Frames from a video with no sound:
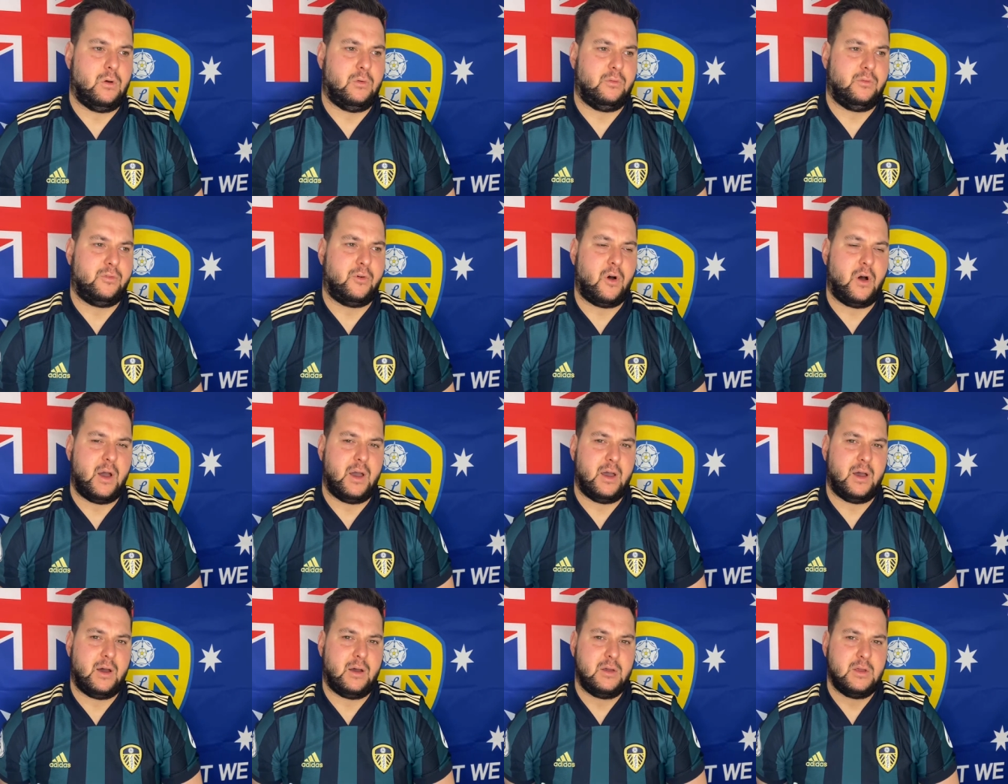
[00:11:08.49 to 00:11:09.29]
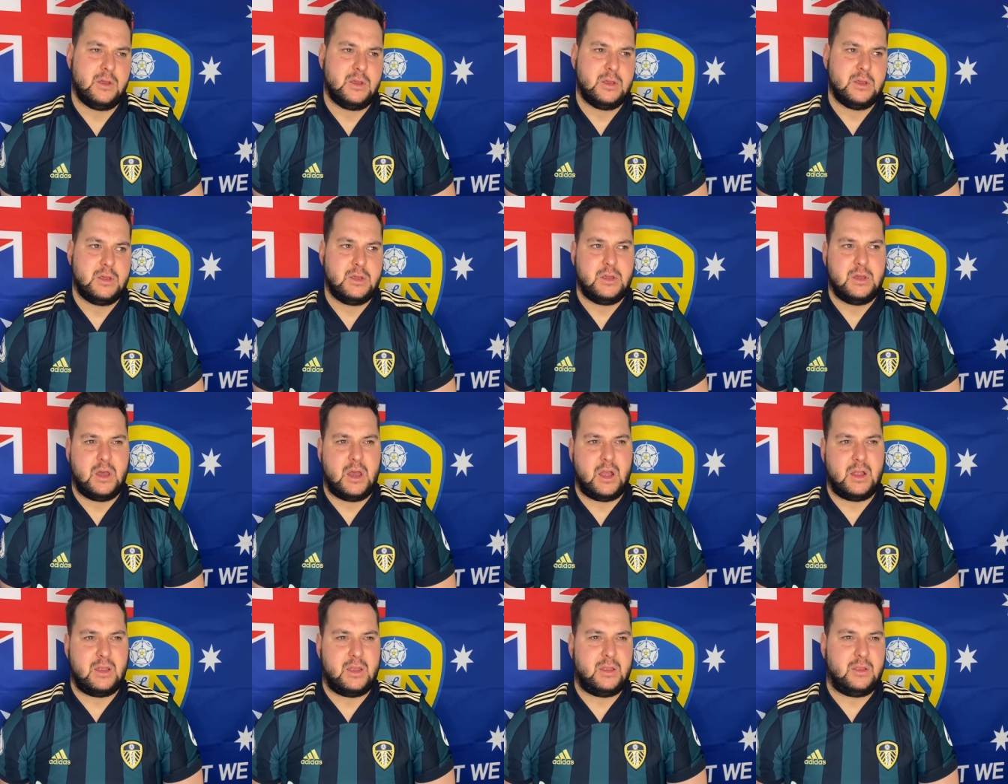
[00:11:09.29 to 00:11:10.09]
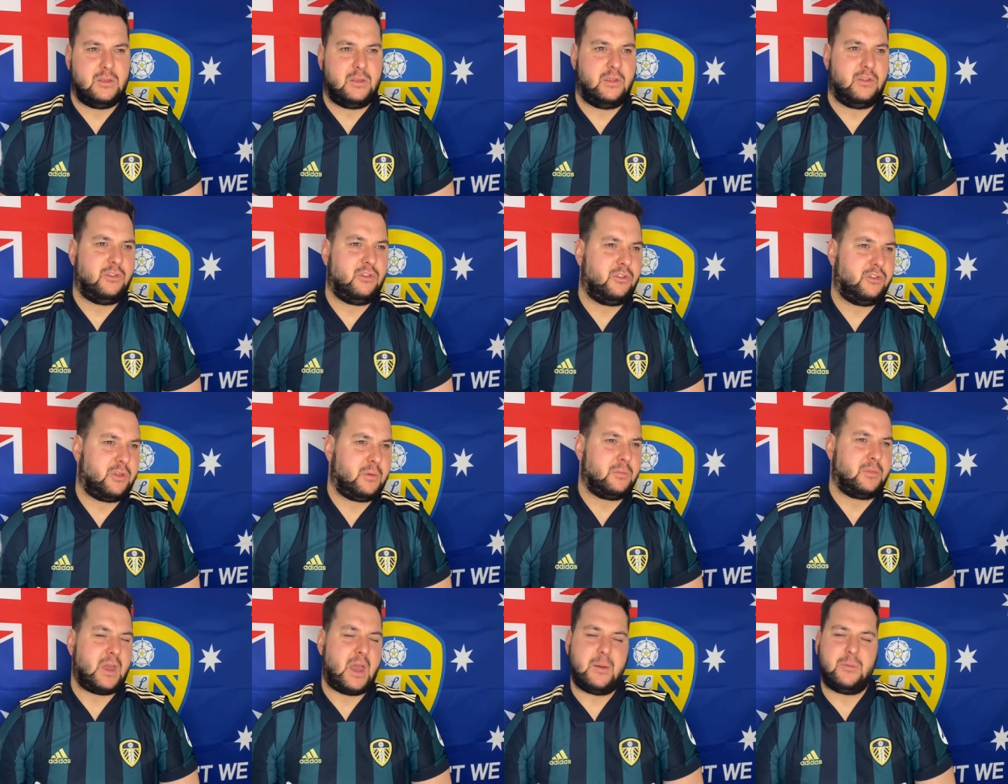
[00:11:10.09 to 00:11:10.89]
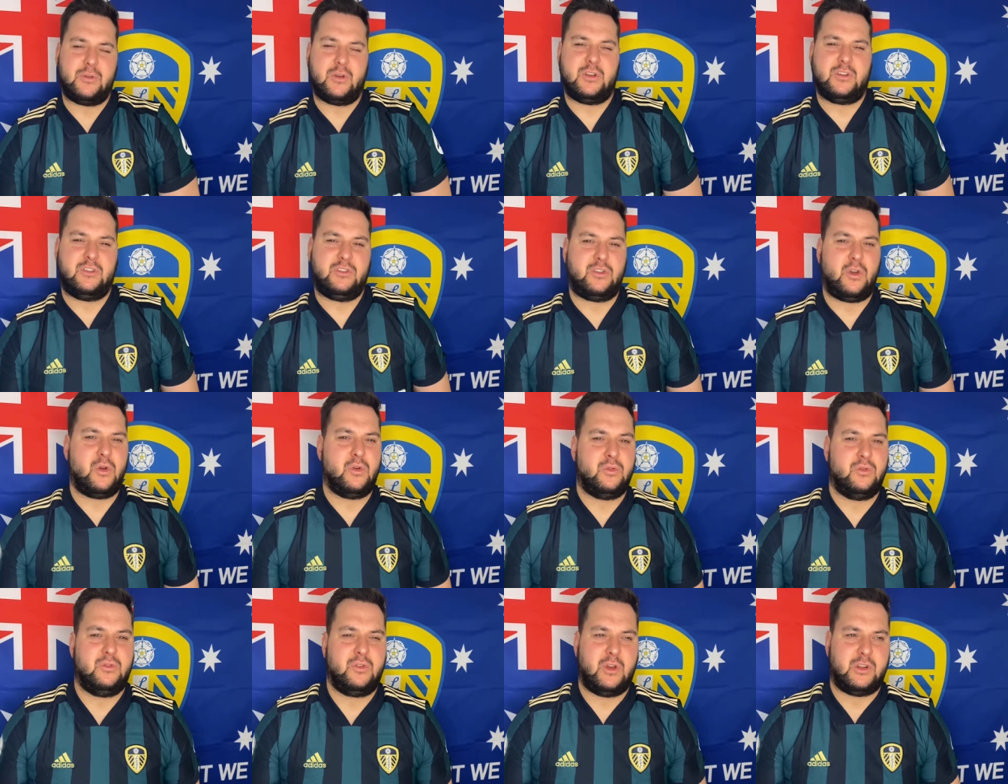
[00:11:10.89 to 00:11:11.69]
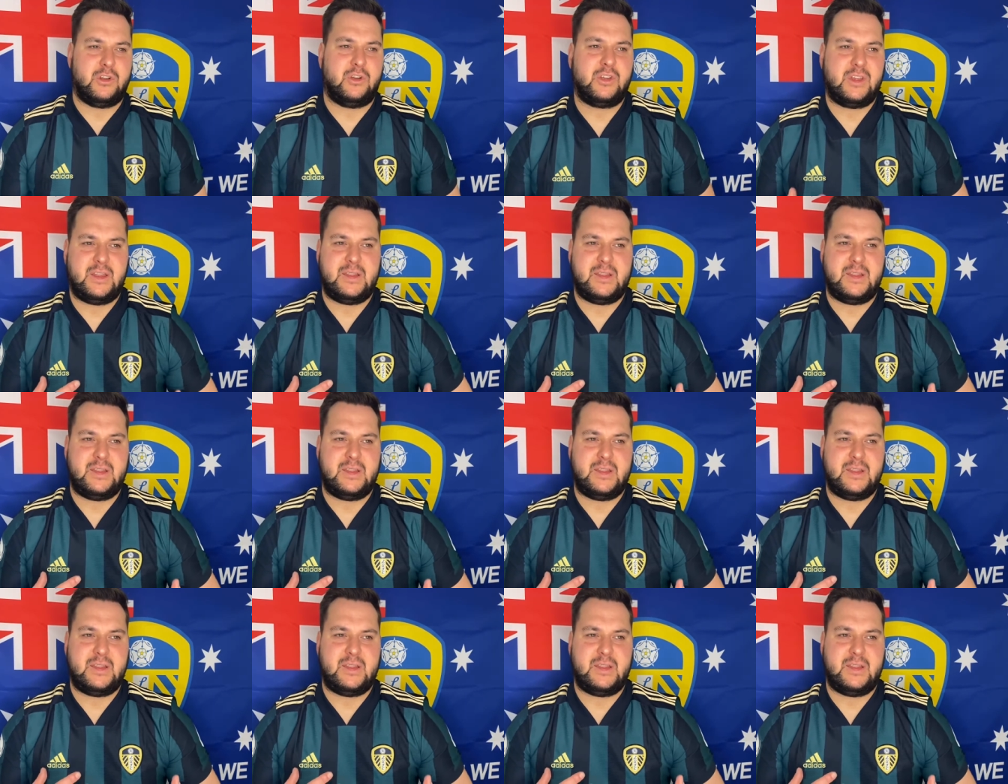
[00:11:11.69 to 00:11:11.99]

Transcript: fire, and then there's just some games I just don't get